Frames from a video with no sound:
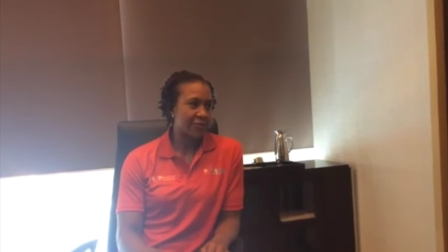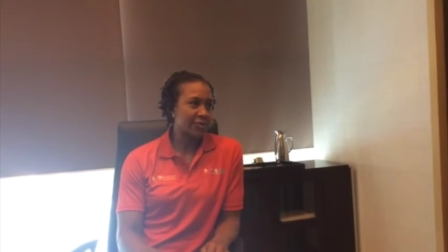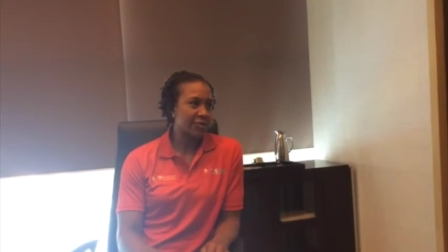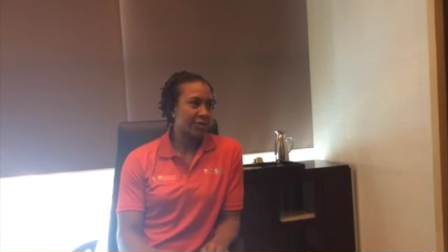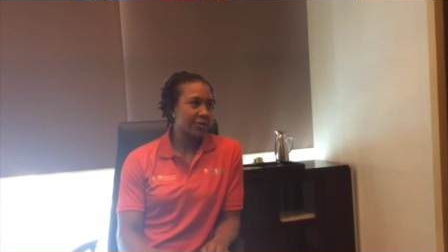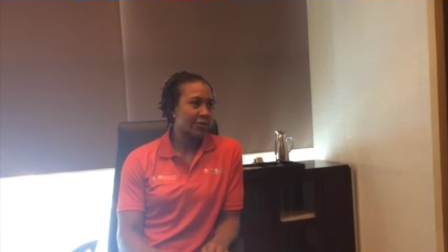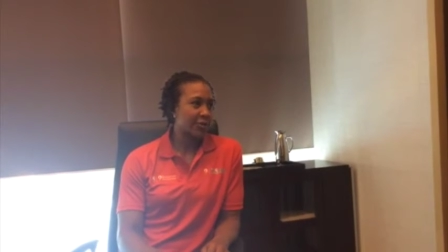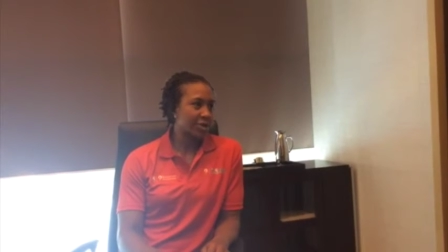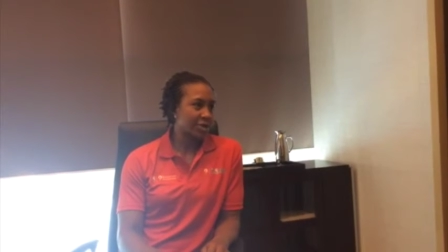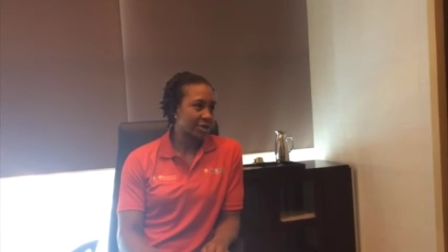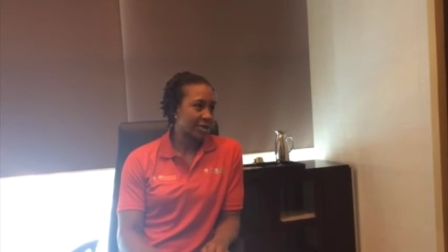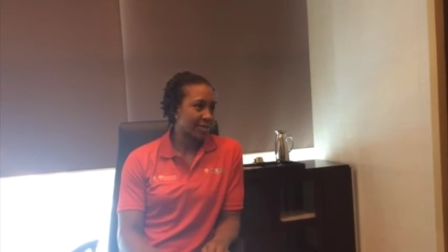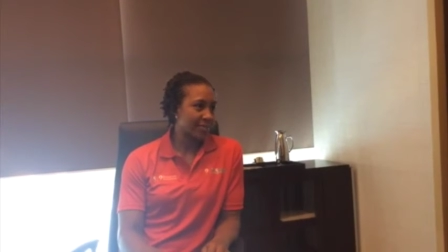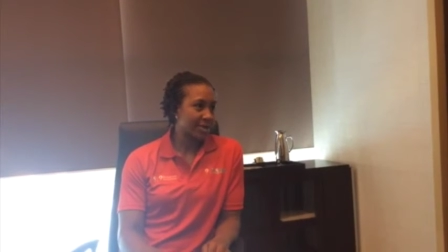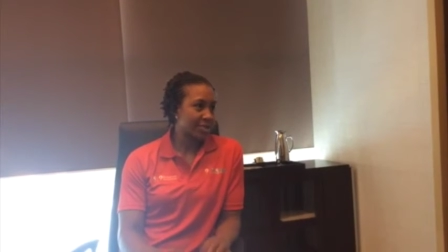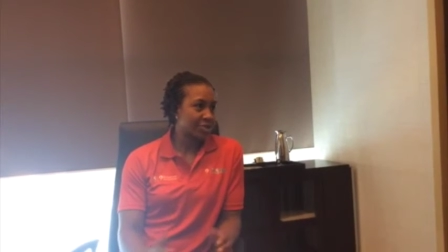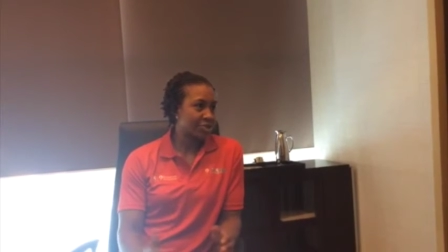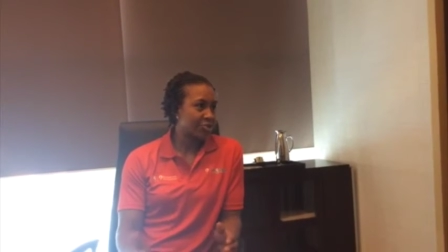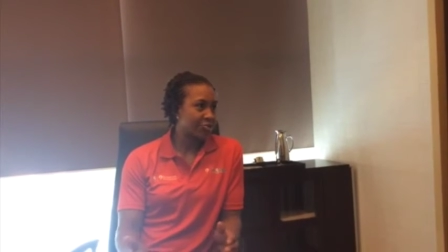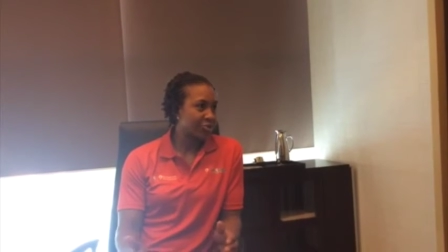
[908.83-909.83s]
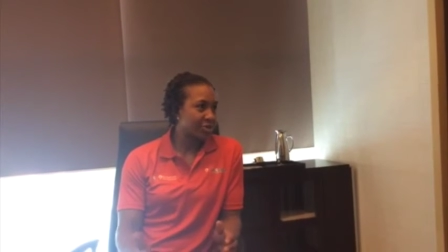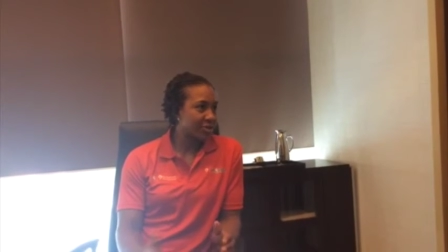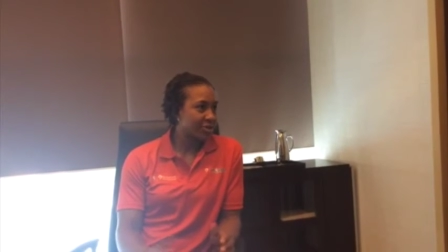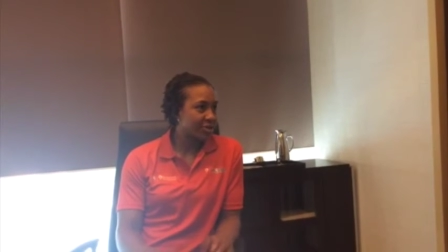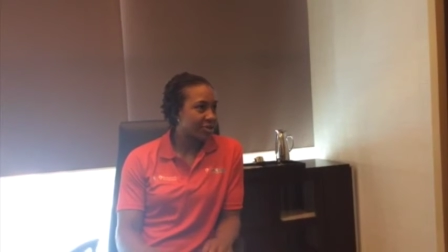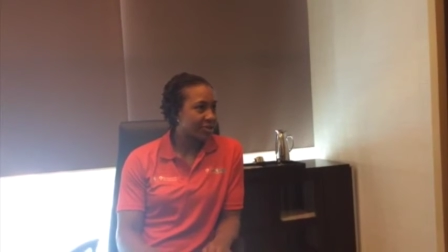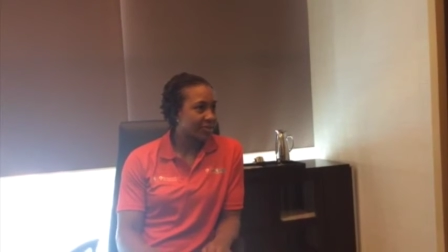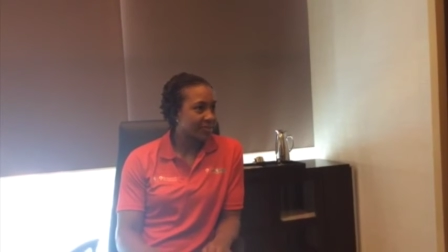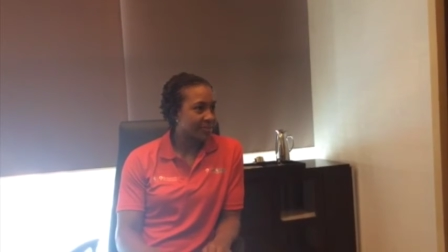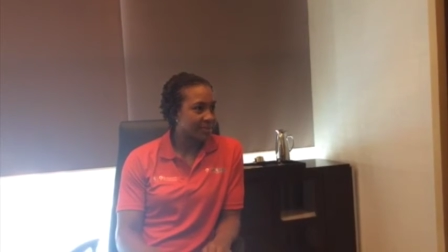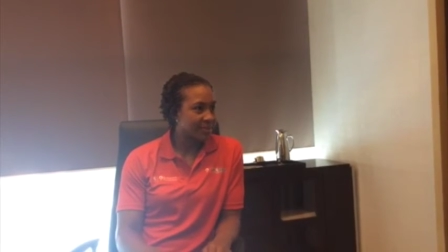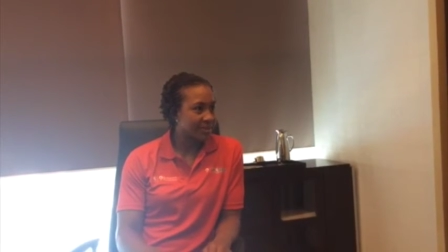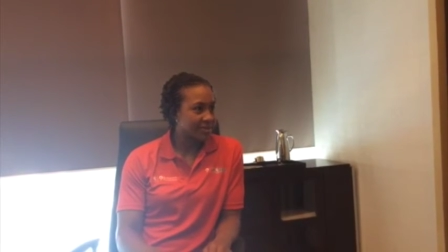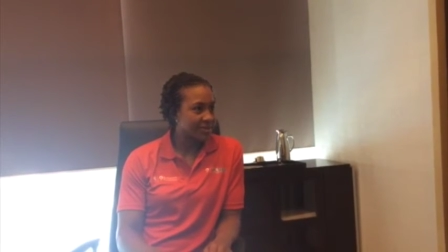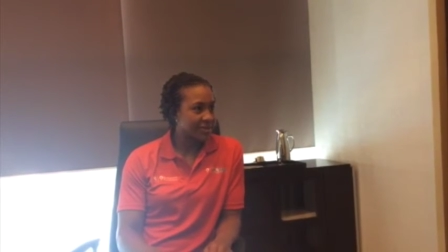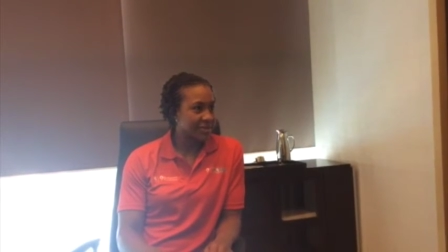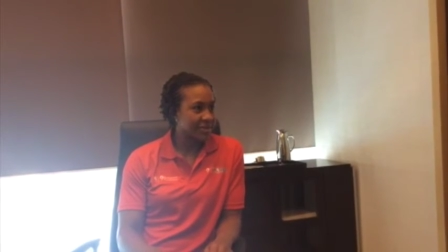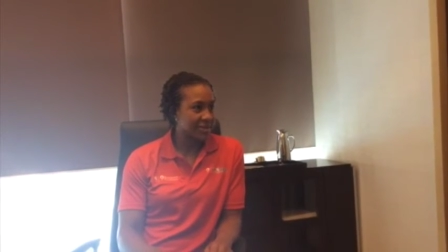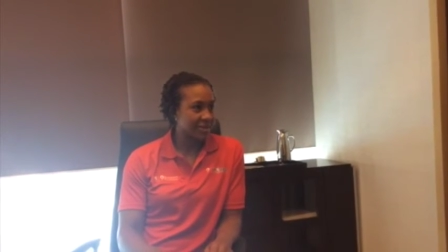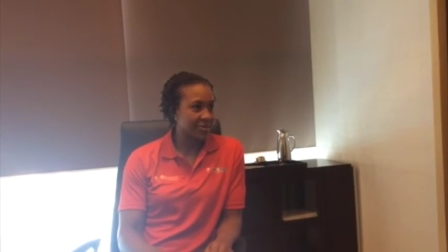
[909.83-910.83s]
really worked on my shooting because
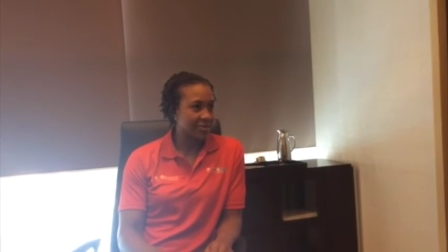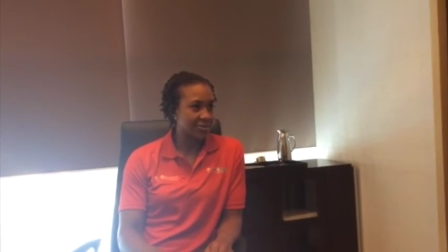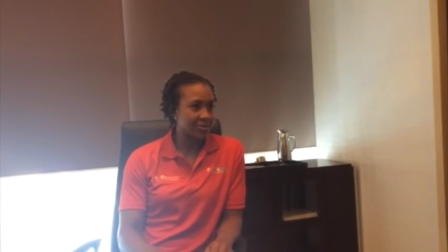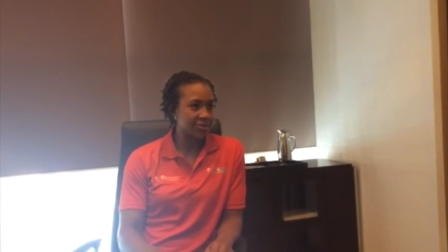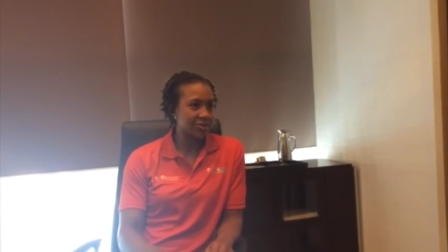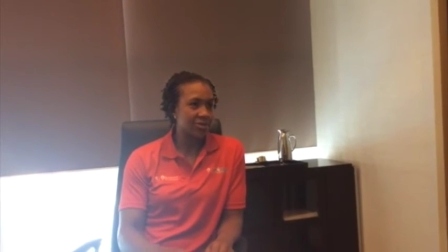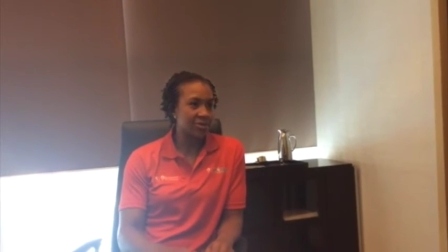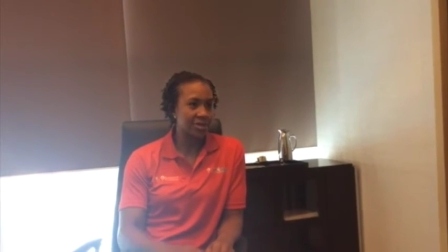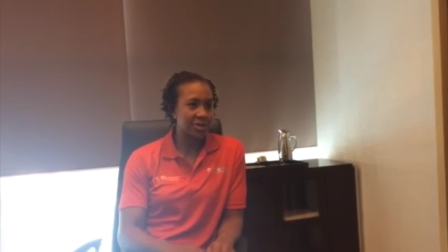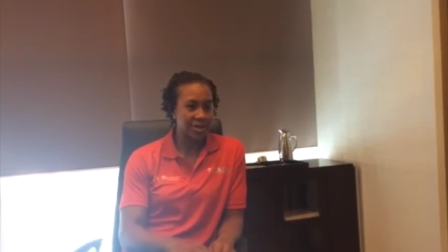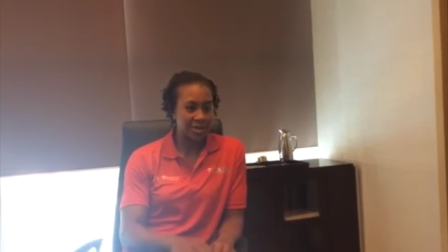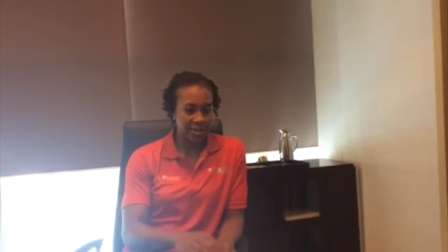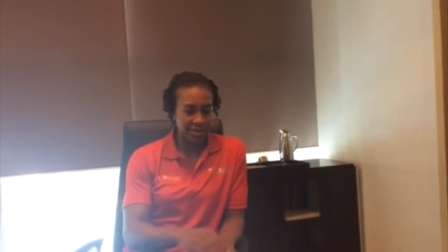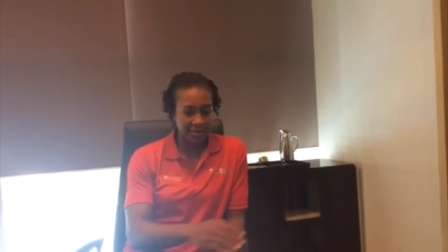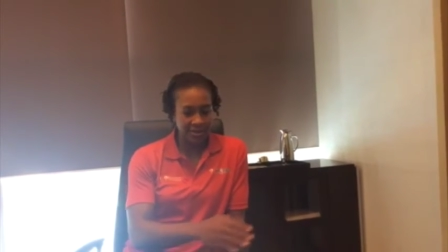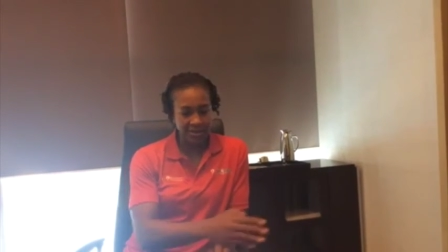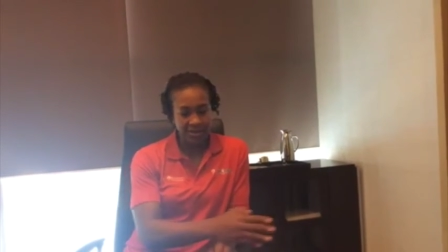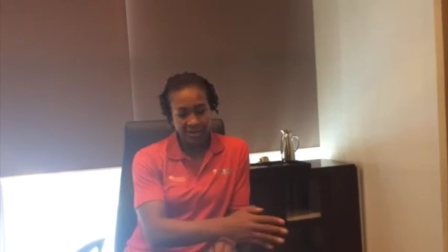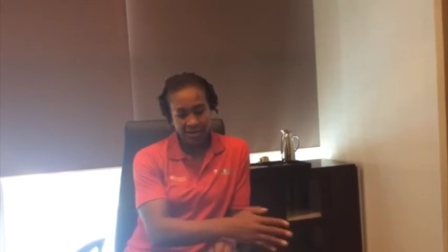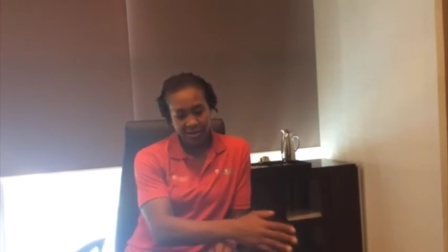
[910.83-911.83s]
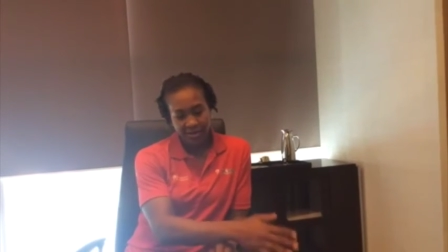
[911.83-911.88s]
I think when you look at,